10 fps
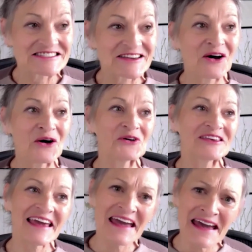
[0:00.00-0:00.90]
So
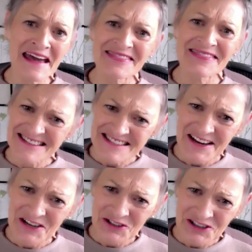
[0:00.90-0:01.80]
yeah, that's
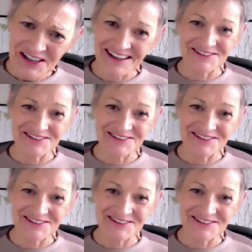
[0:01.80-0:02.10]
not